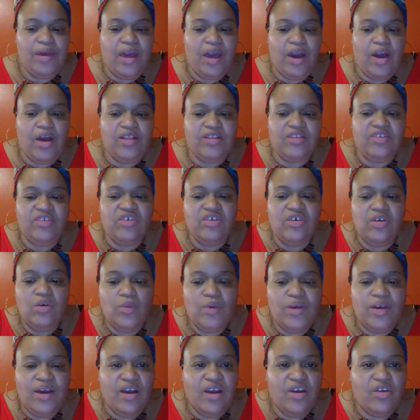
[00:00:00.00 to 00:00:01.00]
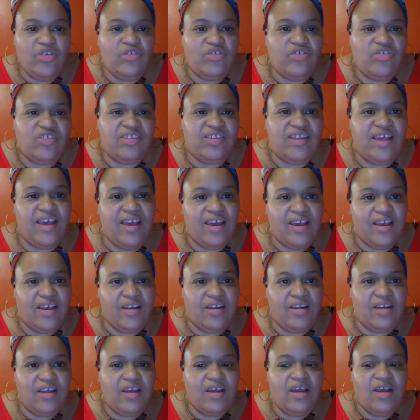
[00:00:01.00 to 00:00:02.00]
until we
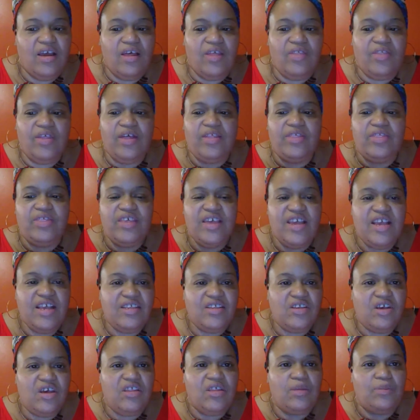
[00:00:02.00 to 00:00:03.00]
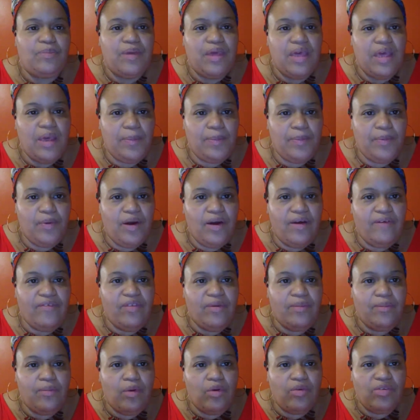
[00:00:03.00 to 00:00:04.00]
understand that these are the people of
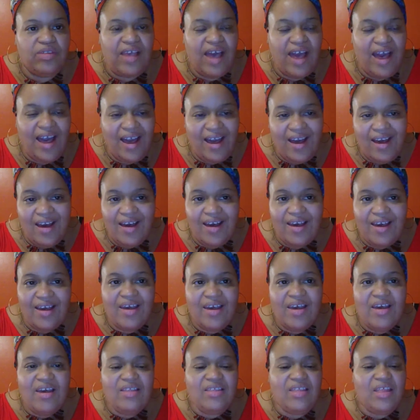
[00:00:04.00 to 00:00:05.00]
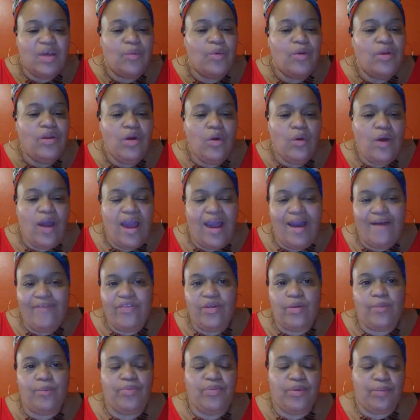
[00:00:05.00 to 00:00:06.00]
the Most High, that we don't have
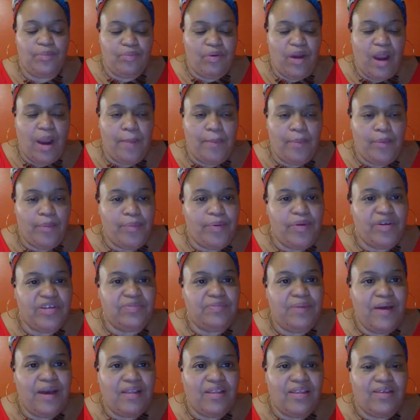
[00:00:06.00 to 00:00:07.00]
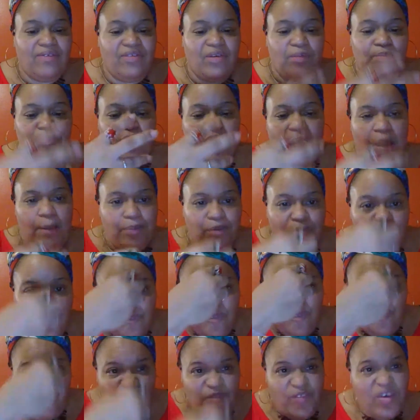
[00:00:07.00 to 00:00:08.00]
the proper perspective, the proper
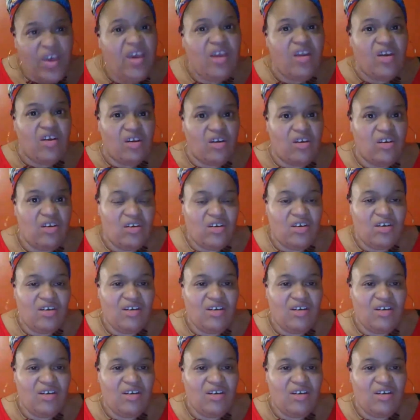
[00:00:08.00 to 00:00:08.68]
fear.